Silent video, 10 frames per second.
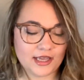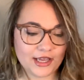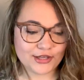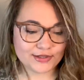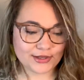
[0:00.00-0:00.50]

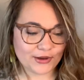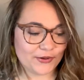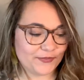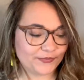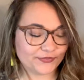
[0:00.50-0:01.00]
So
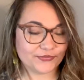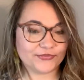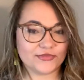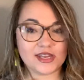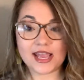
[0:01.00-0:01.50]

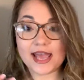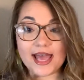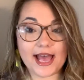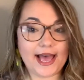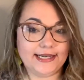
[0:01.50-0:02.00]

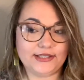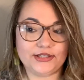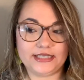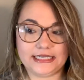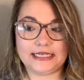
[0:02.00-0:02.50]
I
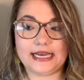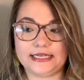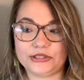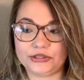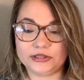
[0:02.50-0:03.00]
done it. I
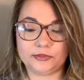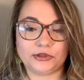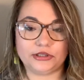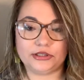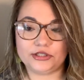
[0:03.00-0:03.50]
took the
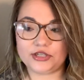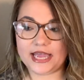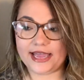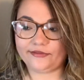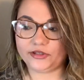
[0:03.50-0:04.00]
plunge
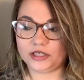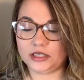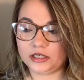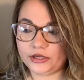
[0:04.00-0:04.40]
after,